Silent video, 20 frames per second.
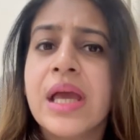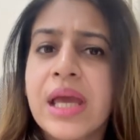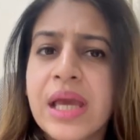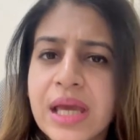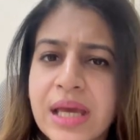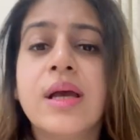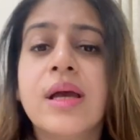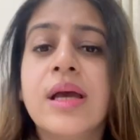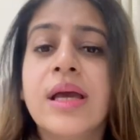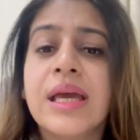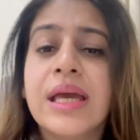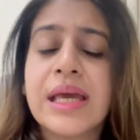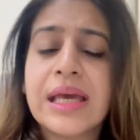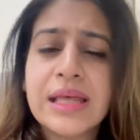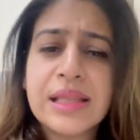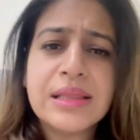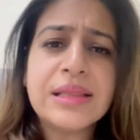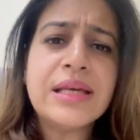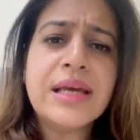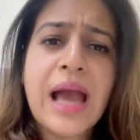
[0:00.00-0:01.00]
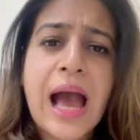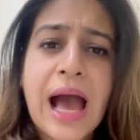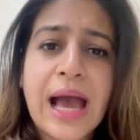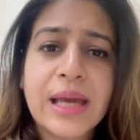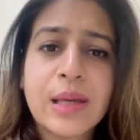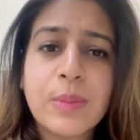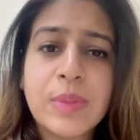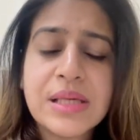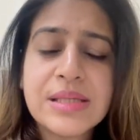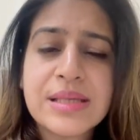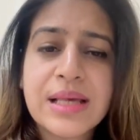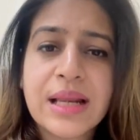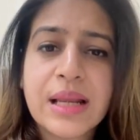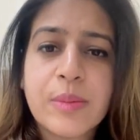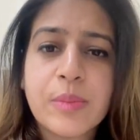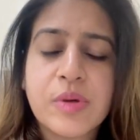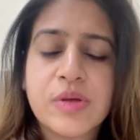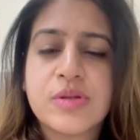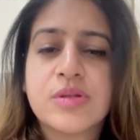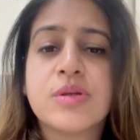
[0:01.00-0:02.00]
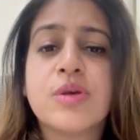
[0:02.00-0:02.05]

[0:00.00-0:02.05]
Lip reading: In the IB syllabus,